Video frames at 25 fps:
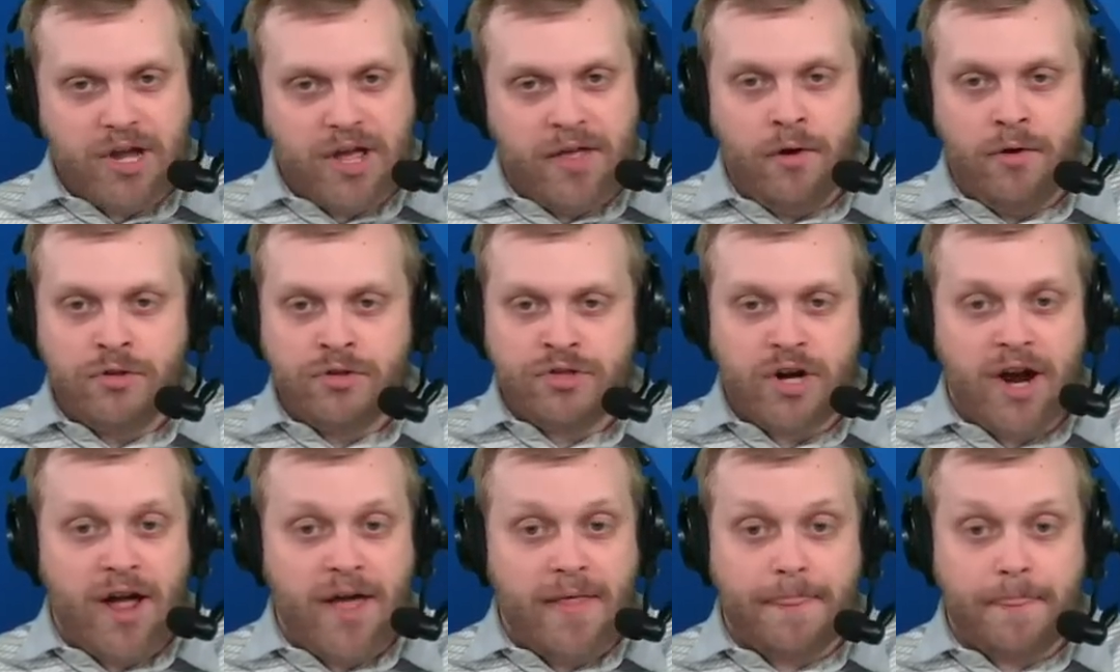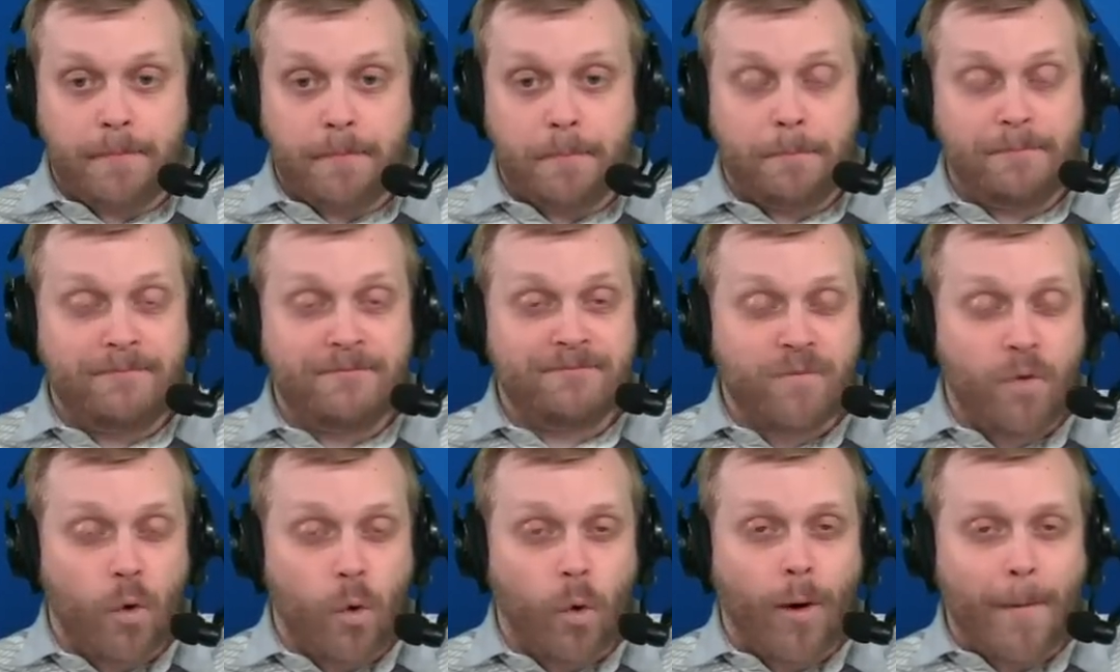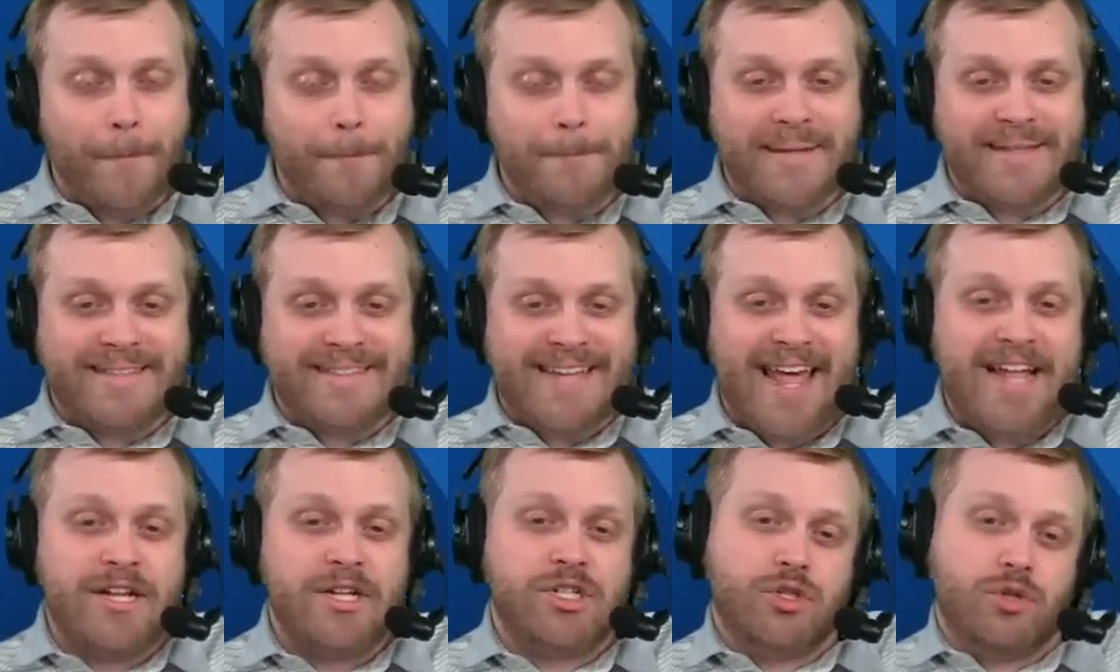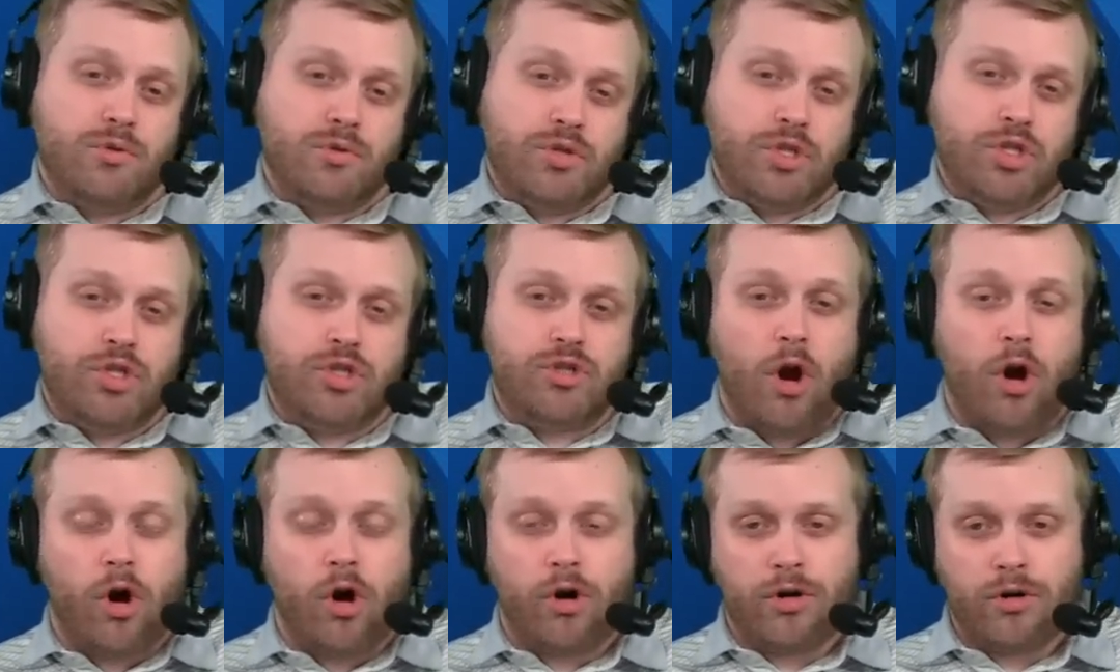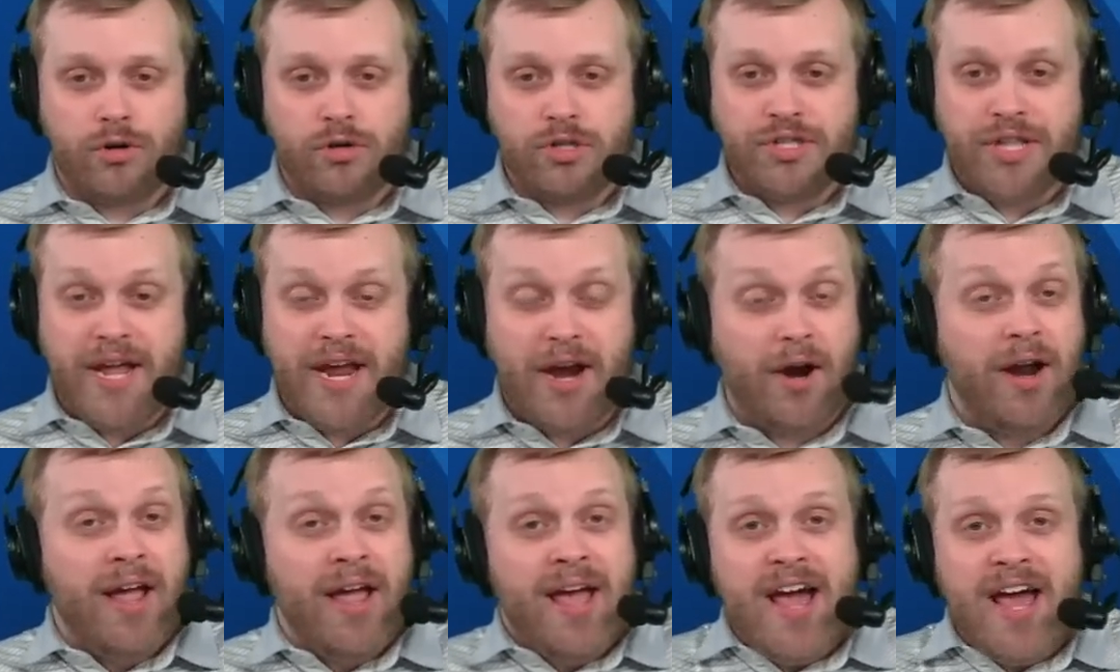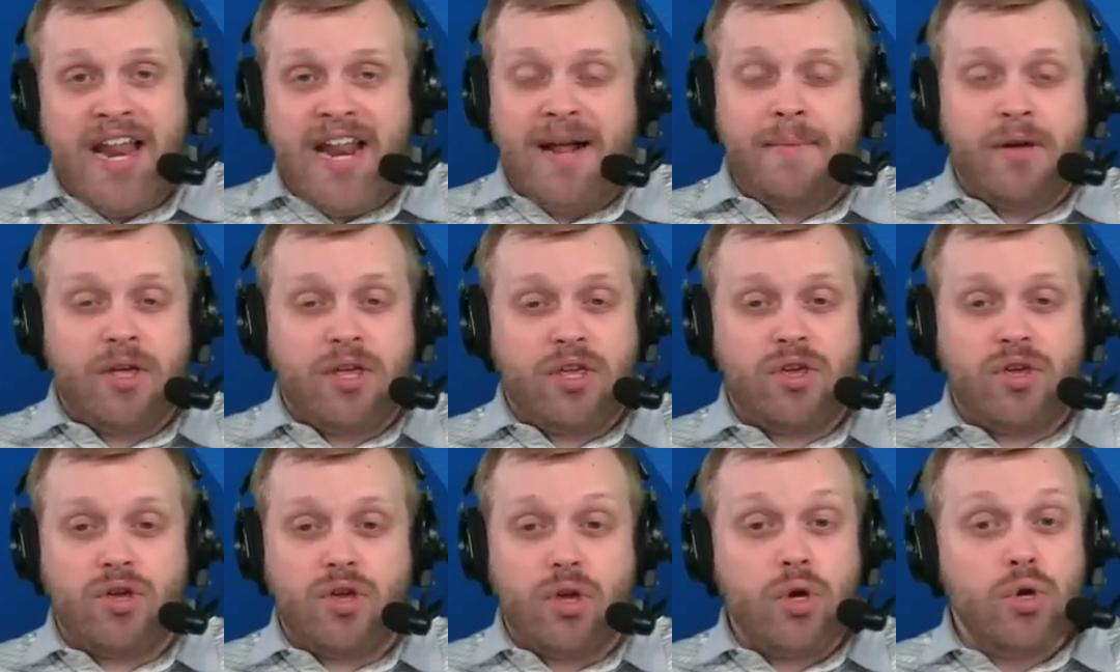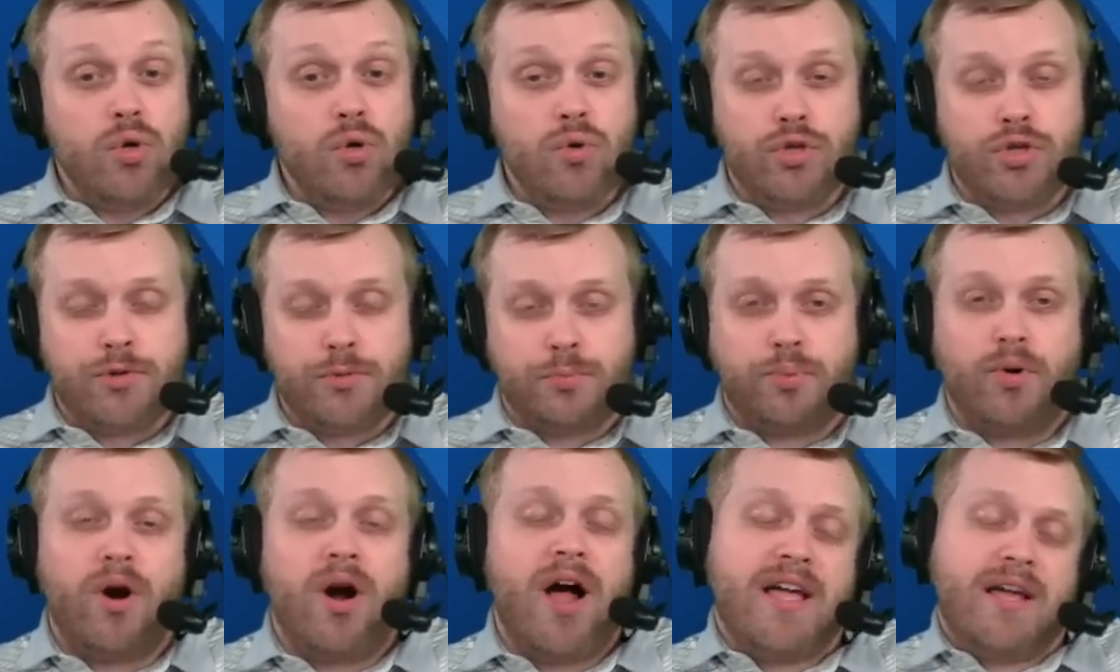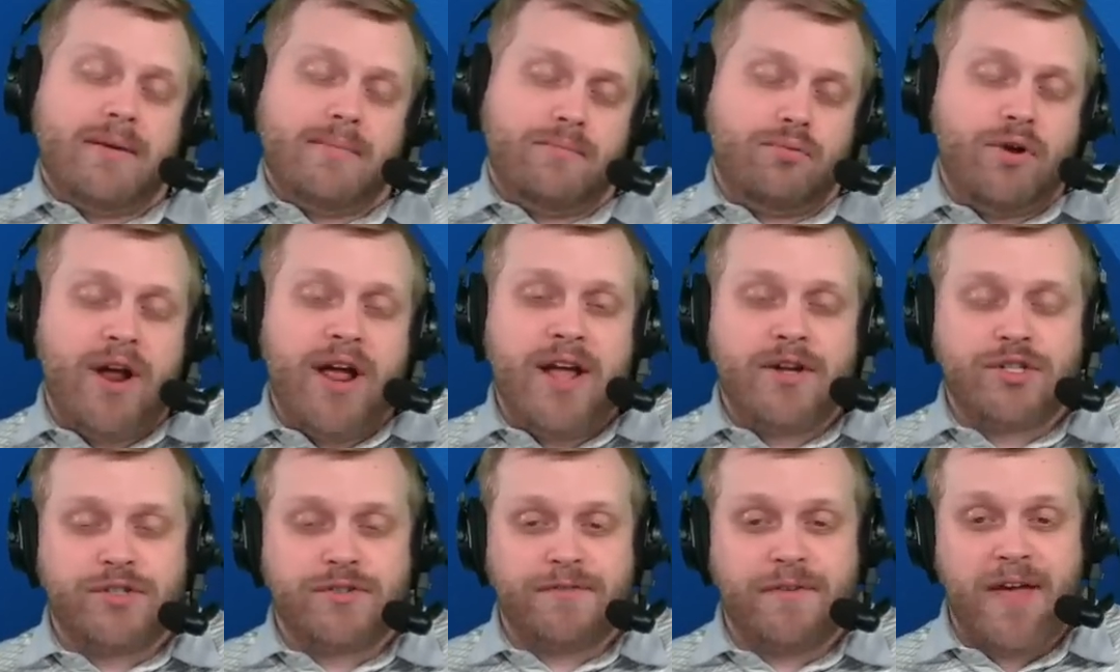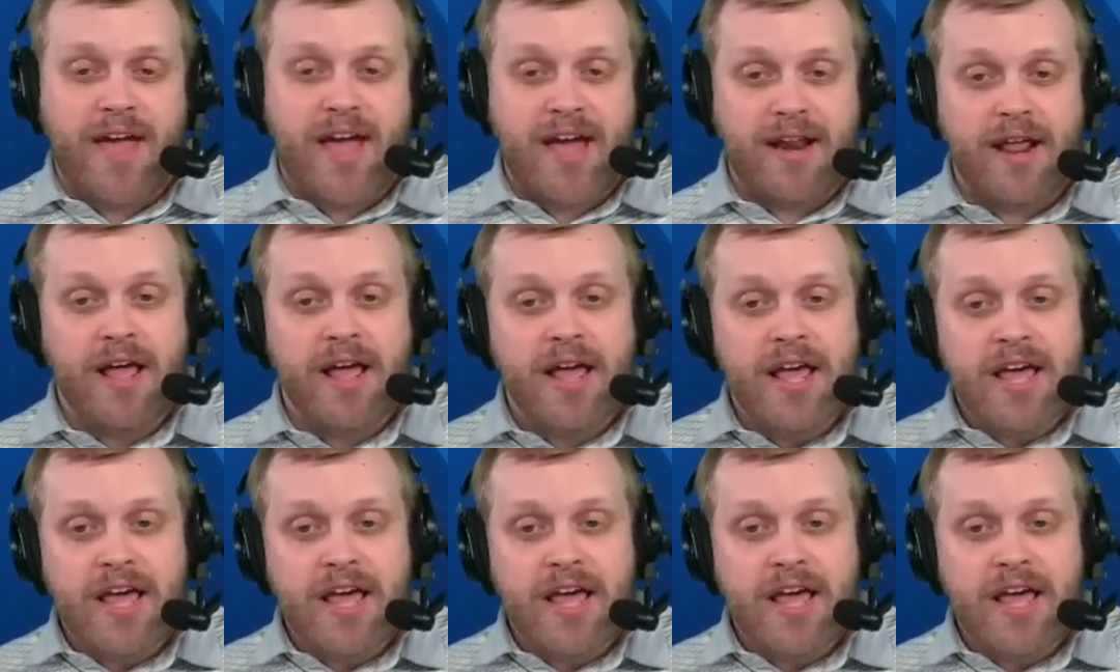Those are 4 potential starters there, and I'm a huge Brian Branch fan.